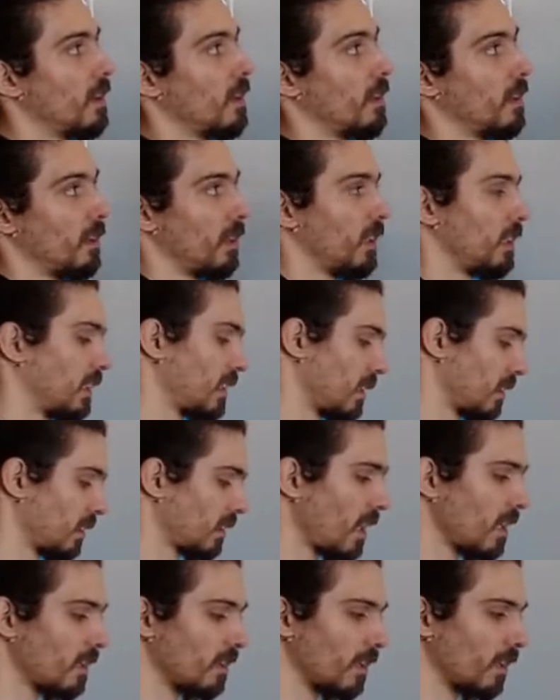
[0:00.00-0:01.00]
is the
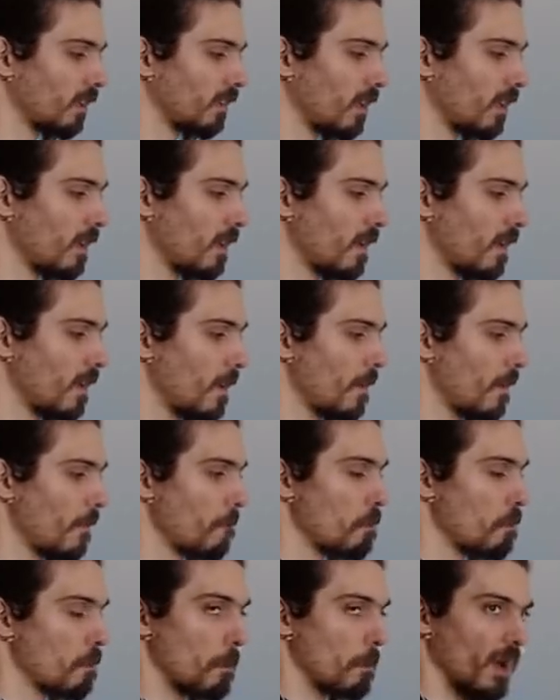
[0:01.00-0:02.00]
sin theta,
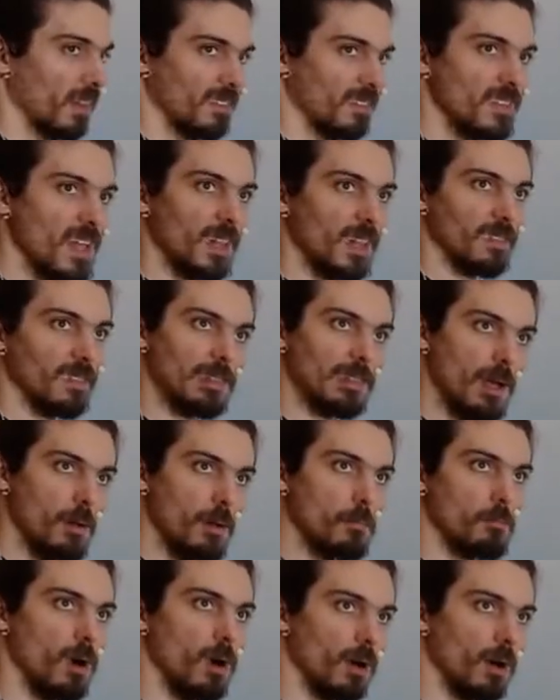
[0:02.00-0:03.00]
but that
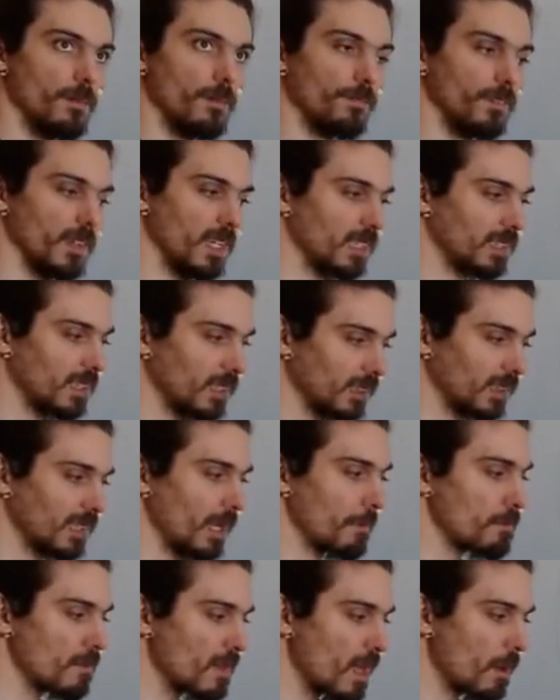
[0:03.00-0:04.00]
number is the
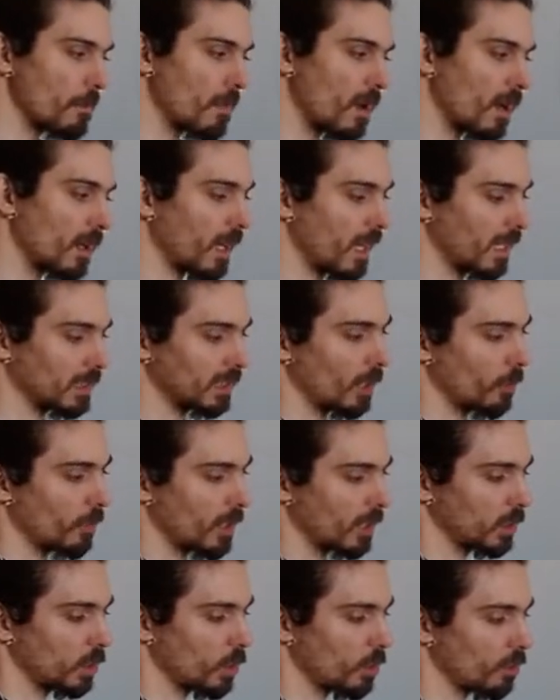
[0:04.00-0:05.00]
same number as the
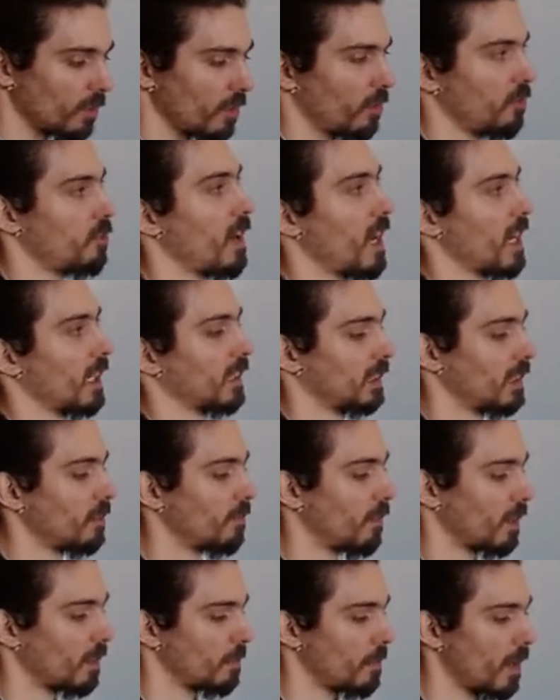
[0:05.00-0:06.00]
ratio of x
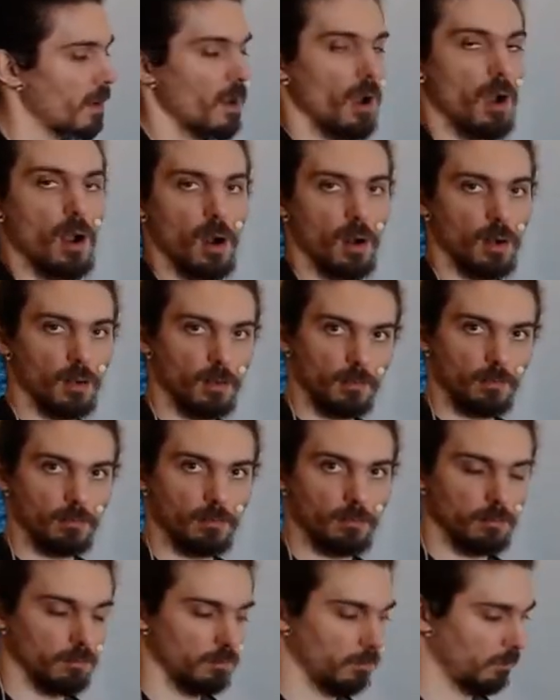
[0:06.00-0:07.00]
divided by r,
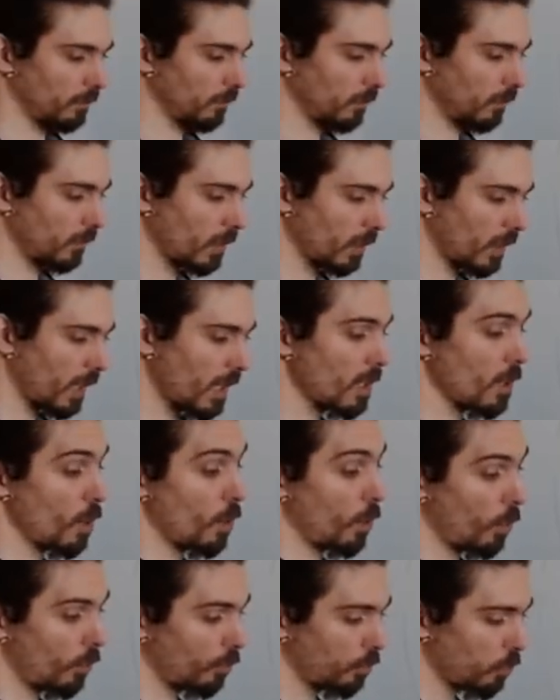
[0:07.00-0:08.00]
okay,
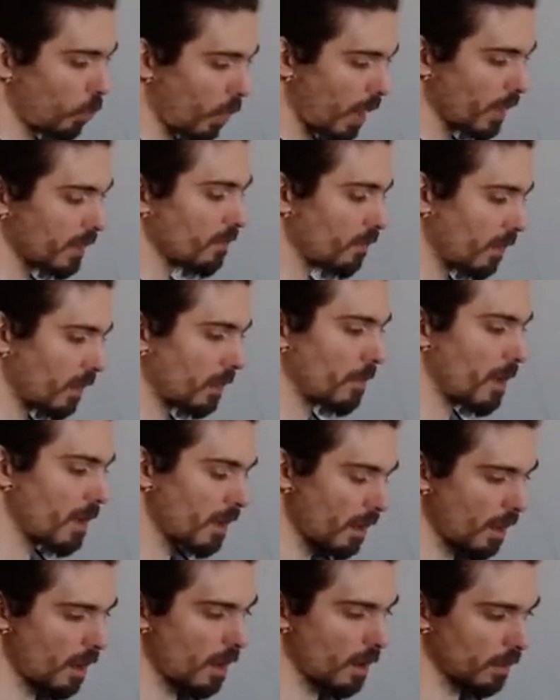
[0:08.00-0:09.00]
of y divided by
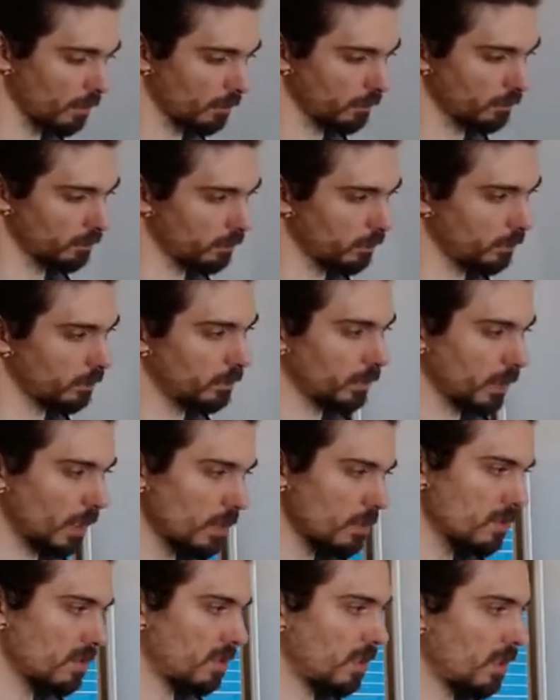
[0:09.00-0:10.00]
r. Can you
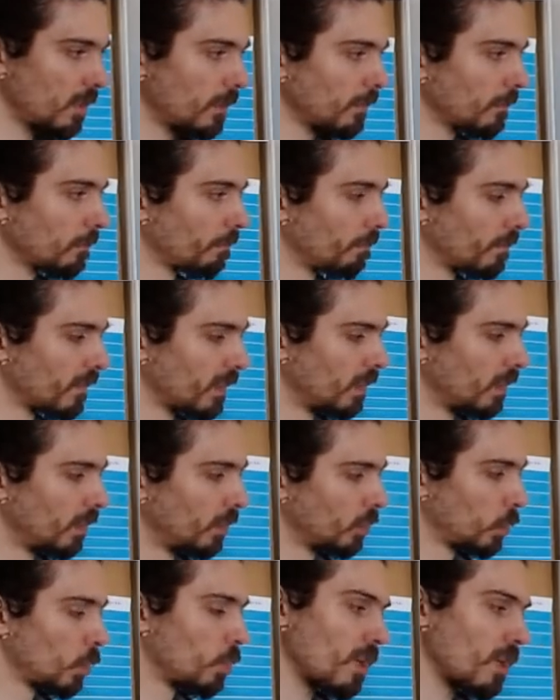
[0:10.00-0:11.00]
see?
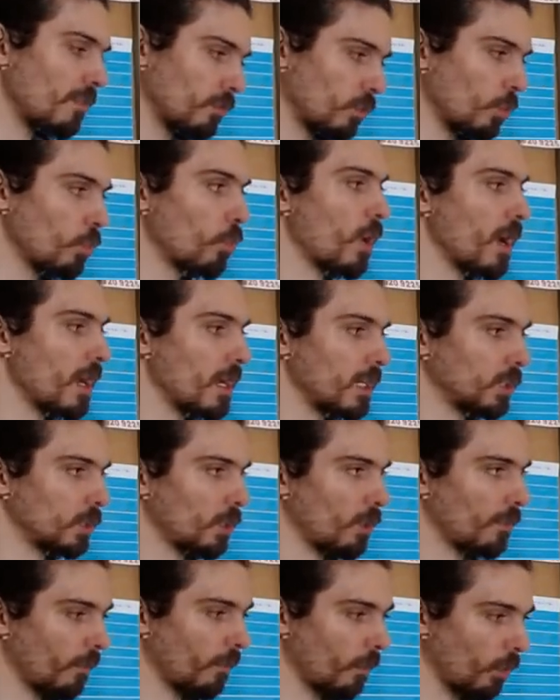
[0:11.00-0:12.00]
So you have two ways
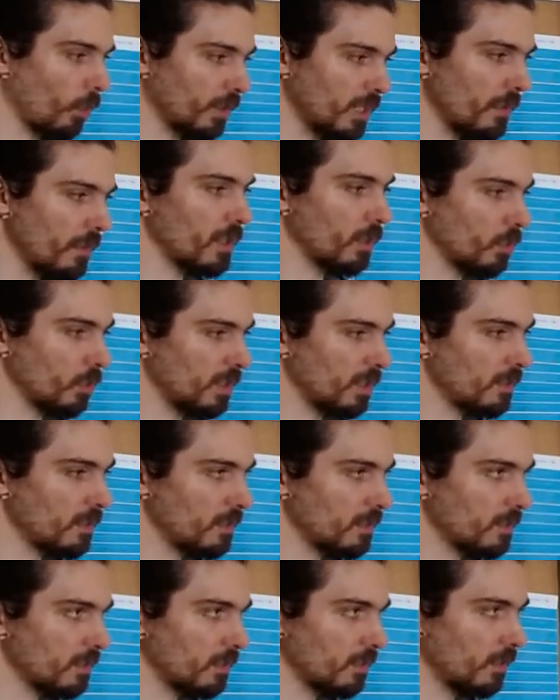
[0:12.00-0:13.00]
of, of dealing with this,
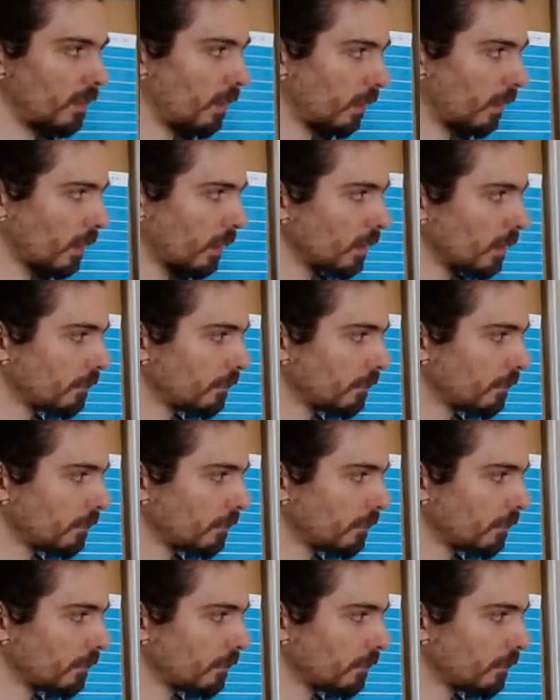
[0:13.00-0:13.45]
okay?